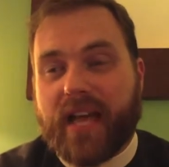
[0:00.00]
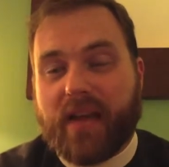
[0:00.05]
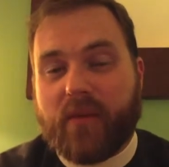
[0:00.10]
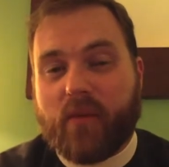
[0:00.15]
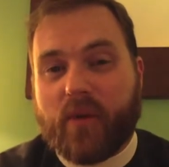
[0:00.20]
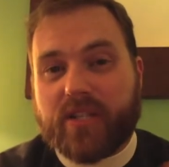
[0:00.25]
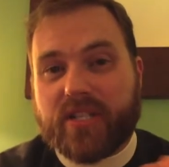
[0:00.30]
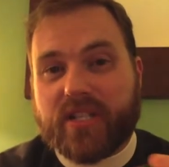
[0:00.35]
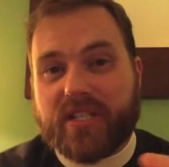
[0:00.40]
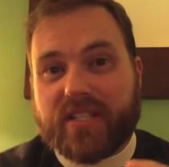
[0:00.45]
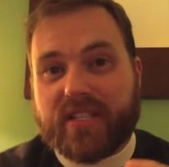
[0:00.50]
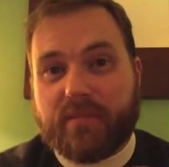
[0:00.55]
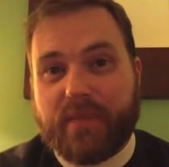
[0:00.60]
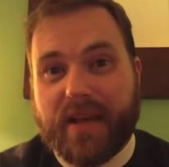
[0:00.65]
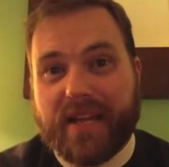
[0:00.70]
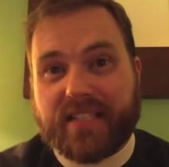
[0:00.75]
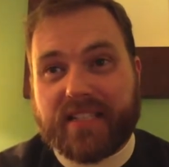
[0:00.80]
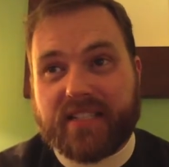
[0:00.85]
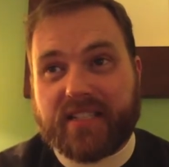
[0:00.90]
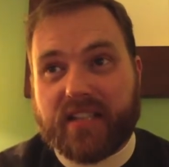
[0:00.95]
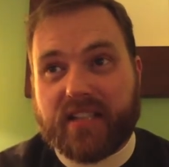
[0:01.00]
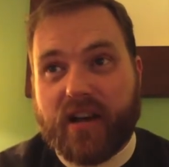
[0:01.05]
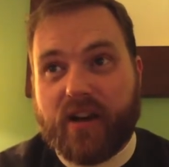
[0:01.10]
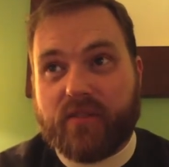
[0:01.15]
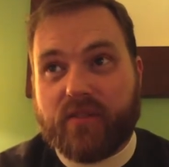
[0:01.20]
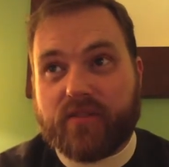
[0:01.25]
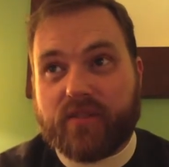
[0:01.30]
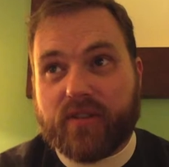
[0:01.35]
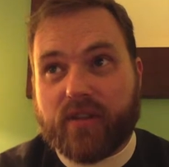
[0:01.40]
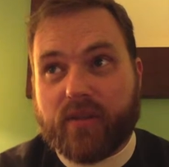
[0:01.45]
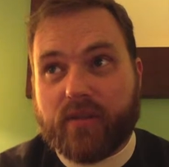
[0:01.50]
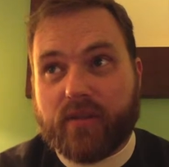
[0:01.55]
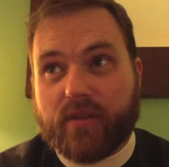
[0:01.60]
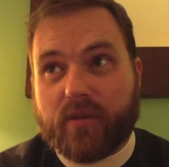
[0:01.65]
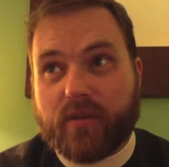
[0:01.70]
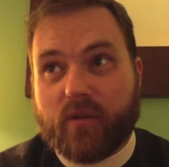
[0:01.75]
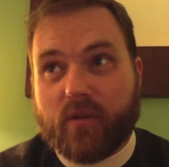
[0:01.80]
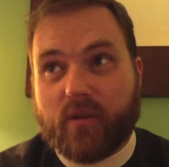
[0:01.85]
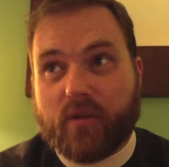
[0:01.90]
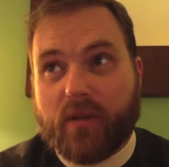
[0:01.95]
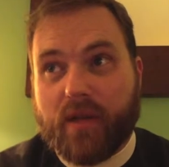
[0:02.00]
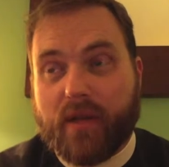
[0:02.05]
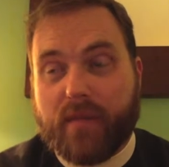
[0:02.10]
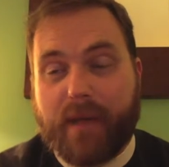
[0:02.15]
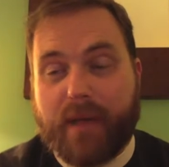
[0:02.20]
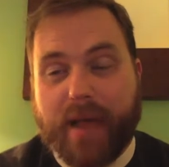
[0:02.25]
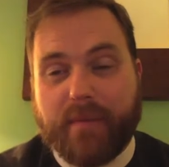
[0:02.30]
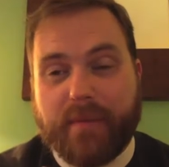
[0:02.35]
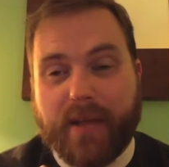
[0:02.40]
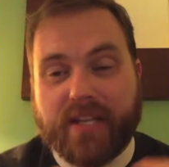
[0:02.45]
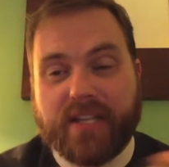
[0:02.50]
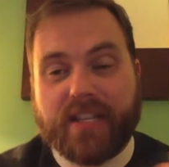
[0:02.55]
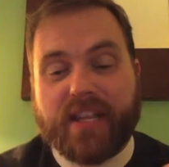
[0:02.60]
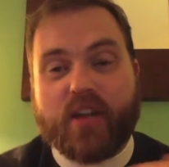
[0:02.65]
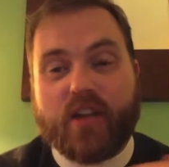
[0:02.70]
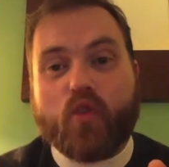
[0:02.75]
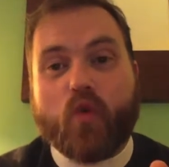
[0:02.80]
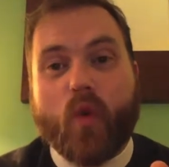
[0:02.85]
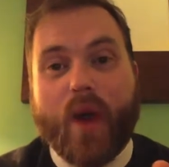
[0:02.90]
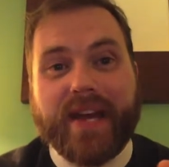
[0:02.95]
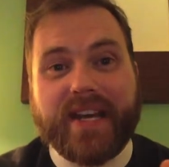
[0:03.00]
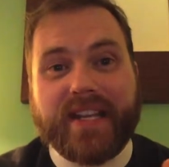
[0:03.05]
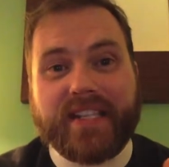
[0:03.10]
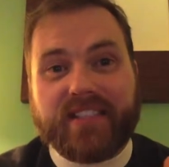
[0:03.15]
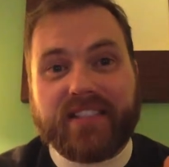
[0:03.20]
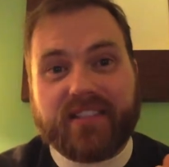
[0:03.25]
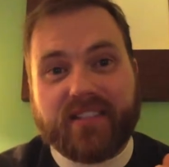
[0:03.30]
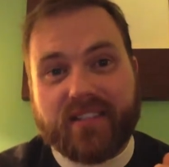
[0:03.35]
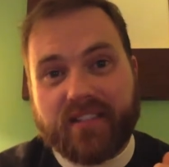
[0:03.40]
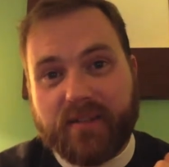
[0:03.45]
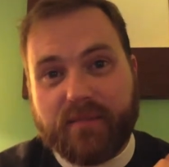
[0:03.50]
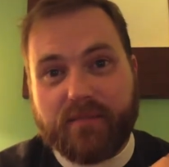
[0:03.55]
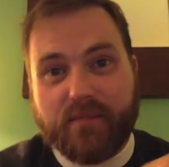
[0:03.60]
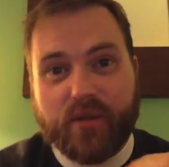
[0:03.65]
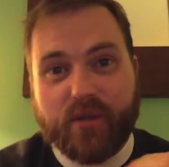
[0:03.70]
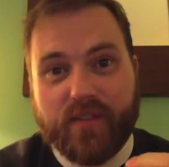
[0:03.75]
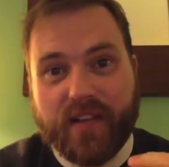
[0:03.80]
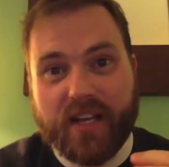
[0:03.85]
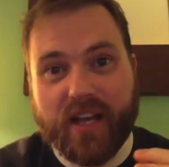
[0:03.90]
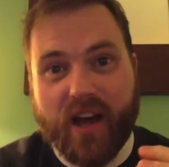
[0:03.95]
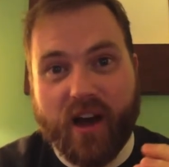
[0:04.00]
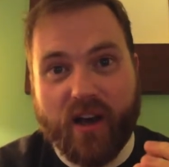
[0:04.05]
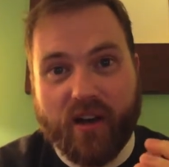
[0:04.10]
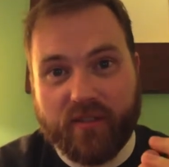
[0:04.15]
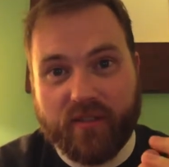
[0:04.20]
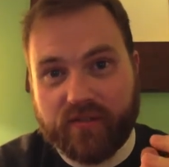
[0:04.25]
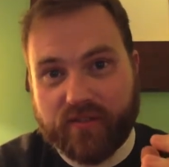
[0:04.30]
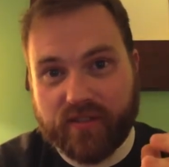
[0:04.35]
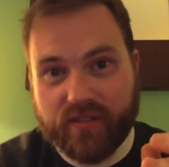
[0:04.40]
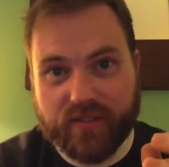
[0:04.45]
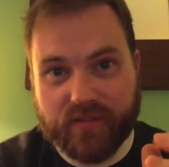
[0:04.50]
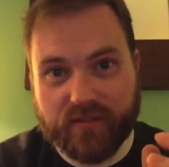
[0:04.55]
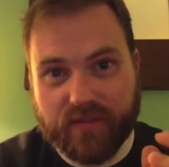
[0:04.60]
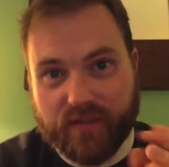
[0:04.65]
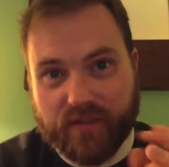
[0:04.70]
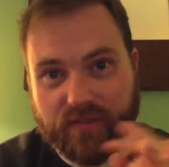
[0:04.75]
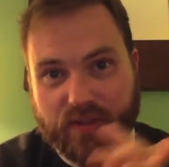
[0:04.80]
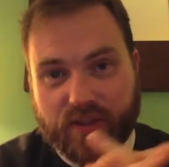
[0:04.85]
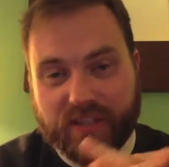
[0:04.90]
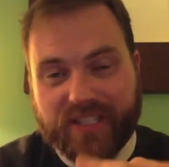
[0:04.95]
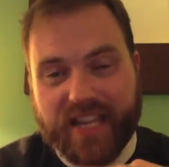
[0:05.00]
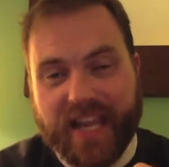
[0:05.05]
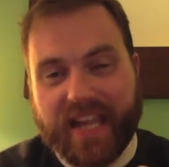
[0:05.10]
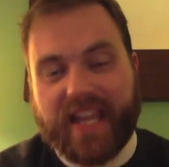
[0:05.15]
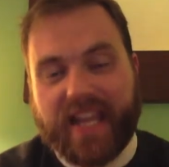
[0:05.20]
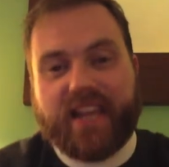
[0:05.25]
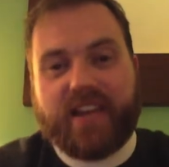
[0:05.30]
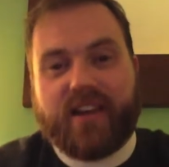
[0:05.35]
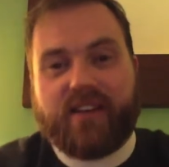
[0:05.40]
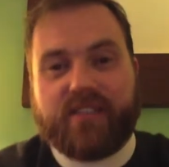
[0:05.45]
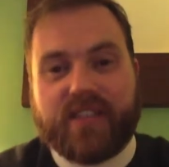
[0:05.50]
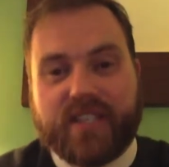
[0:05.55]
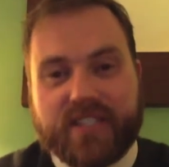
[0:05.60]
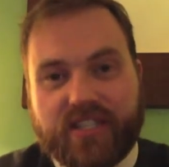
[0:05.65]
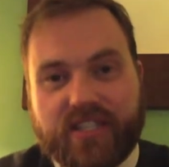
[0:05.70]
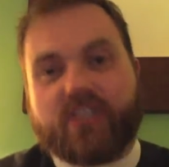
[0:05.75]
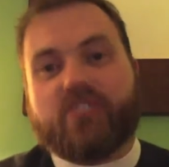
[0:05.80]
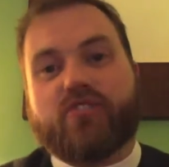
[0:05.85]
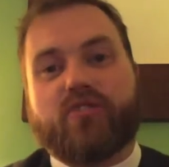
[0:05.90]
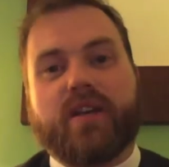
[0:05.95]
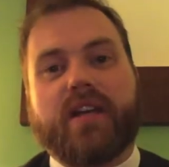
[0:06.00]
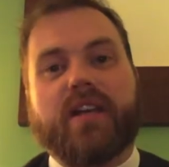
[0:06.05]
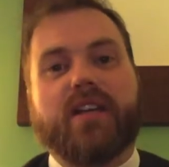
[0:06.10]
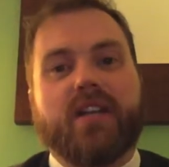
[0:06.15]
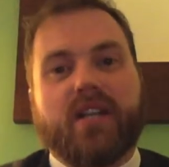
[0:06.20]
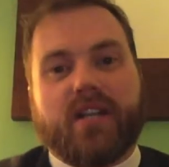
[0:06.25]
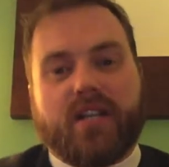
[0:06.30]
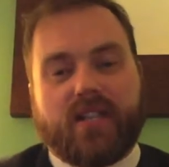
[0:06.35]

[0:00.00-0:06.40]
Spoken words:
which is the basis of, in my opinion, the greatest movie of the first decade of this century.